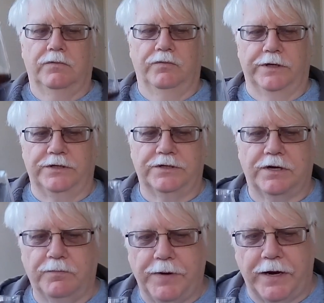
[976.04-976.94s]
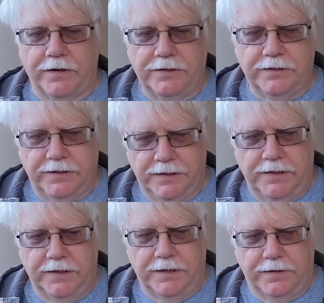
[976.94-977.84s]
which compared to
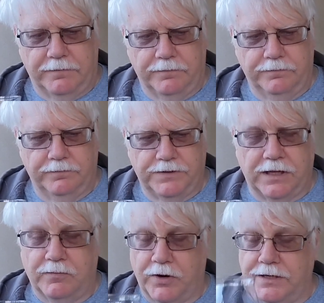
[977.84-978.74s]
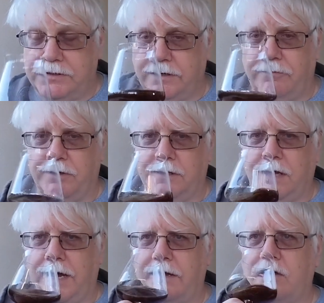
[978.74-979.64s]
the celebration, I really
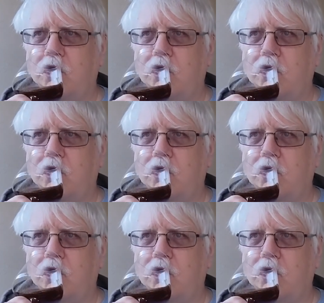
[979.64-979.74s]
like.